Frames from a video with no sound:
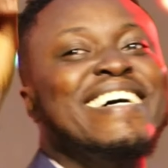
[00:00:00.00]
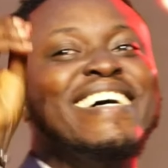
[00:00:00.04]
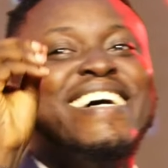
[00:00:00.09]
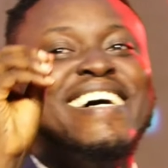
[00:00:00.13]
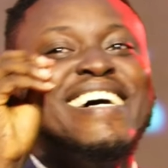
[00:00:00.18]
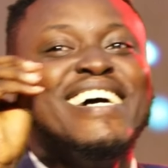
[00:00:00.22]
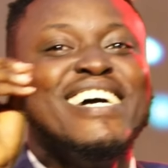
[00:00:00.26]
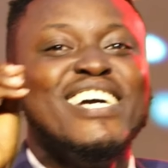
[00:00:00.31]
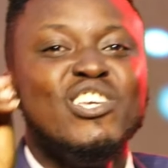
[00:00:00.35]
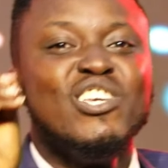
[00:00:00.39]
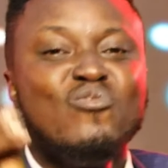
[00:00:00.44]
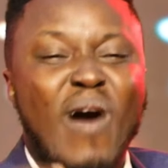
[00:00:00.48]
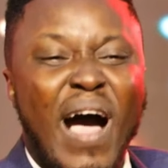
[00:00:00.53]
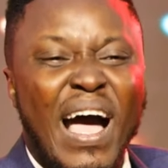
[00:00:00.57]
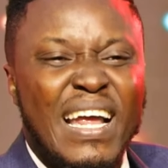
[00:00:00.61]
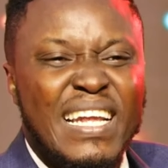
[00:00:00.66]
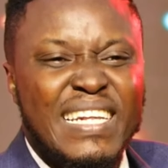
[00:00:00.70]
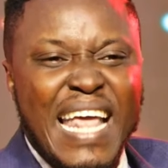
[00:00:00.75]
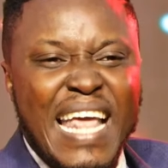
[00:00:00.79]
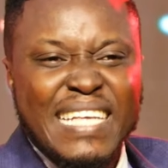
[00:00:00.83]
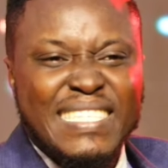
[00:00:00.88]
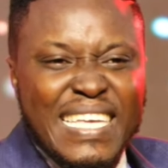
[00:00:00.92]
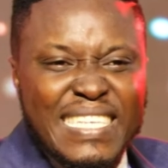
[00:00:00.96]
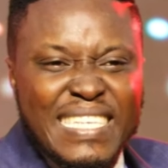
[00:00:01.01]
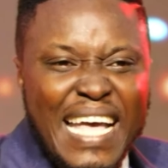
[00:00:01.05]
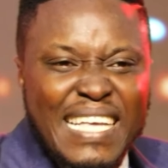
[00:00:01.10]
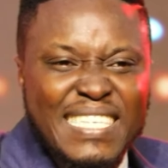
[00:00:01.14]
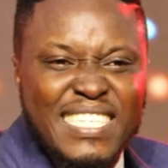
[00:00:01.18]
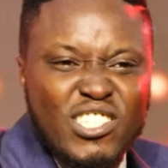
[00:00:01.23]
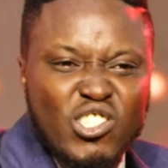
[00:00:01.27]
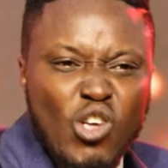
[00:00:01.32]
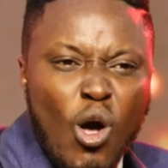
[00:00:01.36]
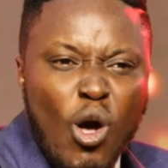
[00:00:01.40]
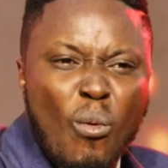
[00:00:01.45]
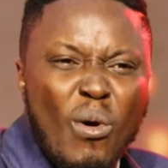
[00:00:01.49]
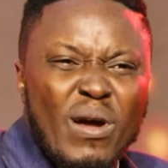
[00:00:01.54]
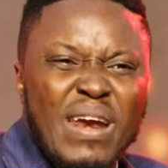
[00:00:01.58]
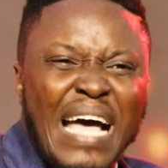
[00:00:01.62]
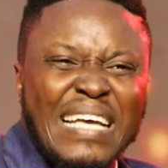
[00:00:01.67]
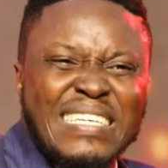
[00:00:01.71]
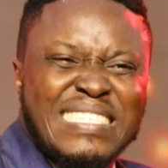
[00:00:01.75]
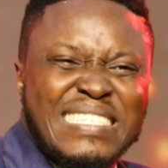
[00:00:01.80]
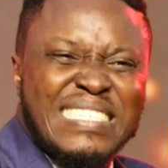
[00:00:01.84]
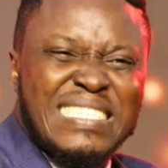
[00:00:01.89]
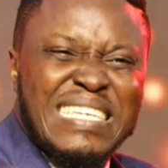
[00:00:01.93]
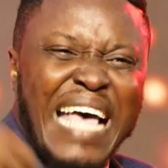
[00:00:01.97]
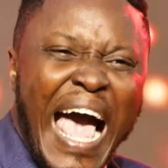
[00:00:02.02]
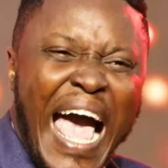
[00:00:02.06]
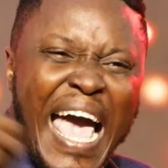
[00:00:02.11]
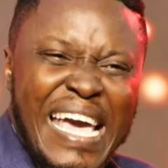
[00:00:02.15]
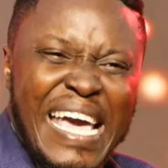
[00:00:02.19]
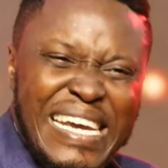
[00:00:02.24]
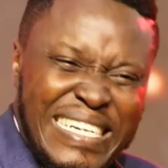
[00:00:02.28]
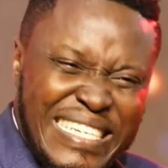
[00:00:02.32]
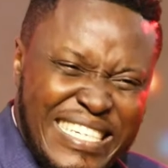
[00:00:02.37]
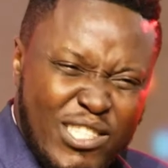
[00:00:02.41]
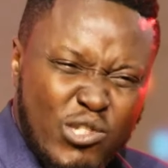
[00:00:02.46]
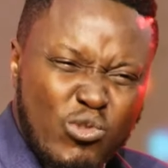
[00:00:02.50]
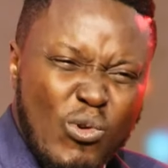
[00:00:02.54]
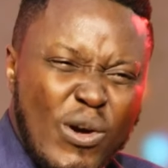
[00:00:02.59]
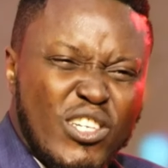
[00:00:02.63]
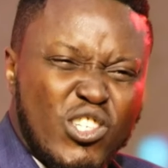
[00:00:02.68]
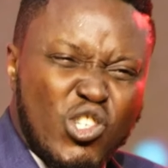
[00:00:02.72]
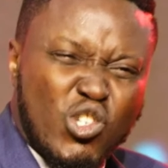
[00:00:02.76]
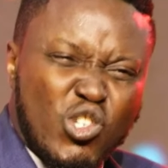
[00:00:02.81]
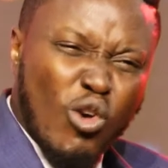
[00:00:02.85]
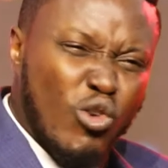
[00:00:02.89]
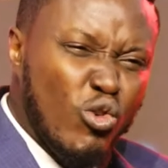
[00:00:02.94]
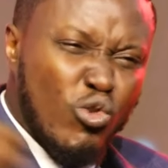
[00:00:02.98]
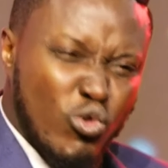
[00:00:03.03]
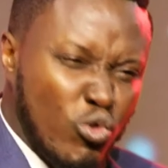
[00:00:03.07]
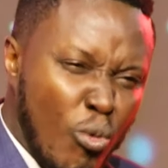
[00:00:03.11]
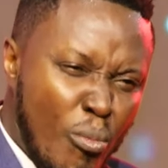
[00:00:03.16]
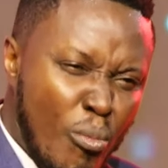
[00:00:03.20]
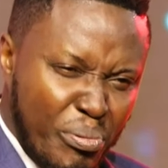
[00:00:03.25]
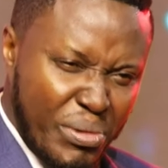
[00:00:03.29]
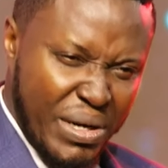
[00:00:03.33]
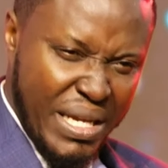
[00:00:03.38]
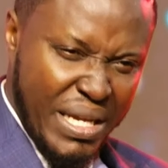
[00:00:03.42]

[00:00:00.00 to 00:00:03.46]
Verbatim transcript: You are, there's, there's someone assigned to ensure you don't pray.